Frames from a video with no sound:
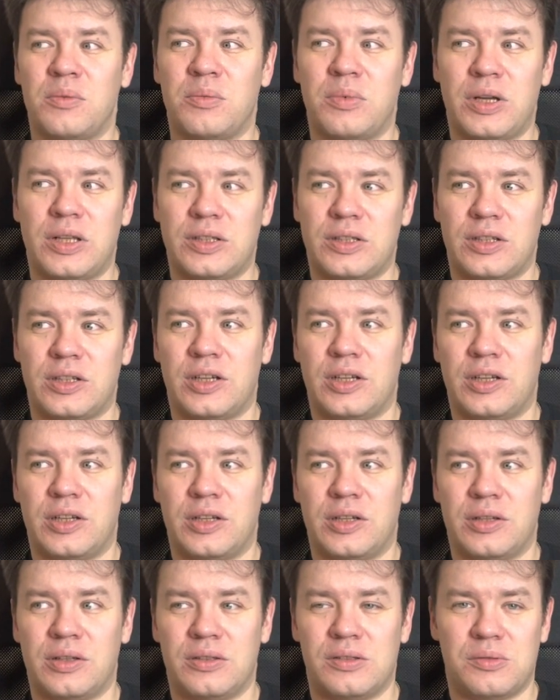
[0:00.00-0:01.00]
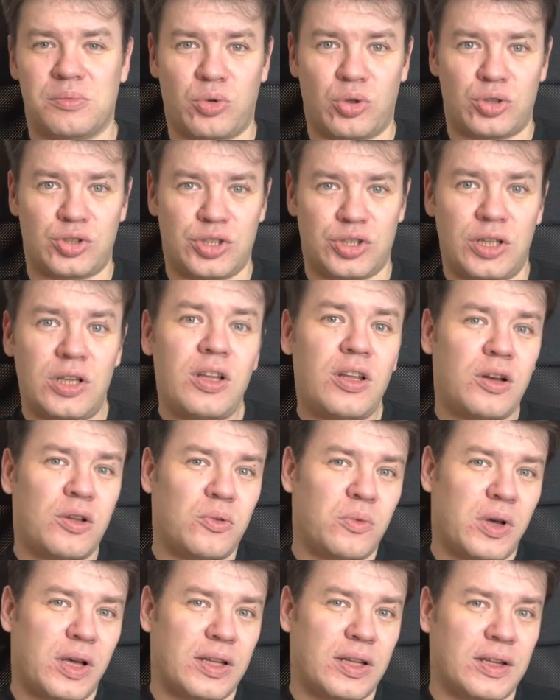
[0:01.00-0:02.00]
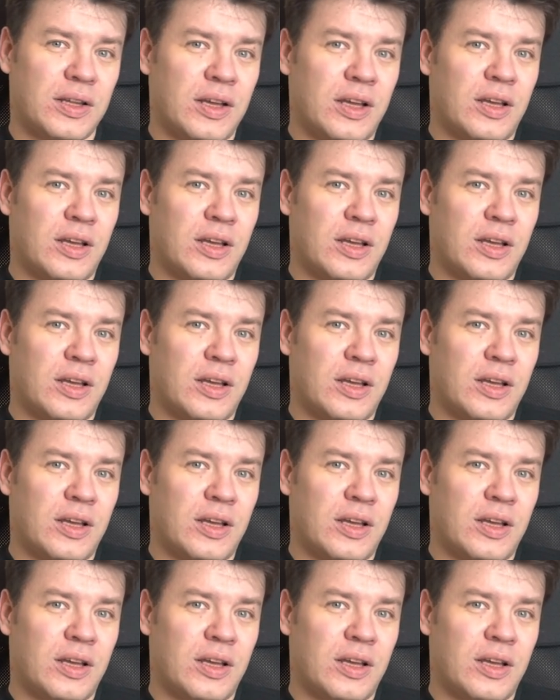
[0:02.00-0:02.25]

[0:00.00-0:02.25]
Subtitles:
but more general one.